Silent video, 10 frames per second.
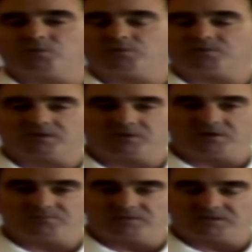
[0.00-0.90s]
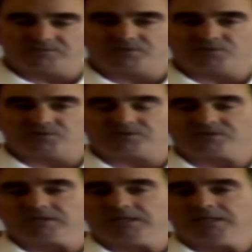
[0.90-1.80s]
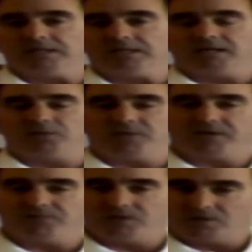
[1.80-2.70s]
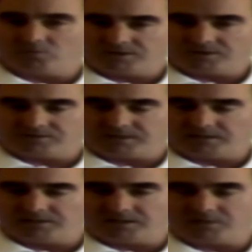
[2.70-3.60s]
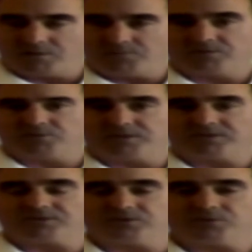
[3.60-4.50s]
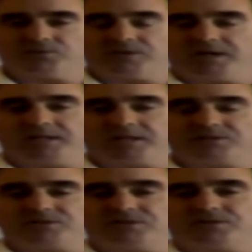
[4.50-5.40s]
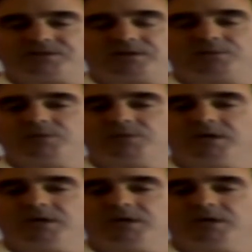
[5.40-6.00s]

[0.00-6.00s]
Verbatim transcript: One was on conflict of interest, and we have another one that's slated to come up here pretty soon, and it's just um,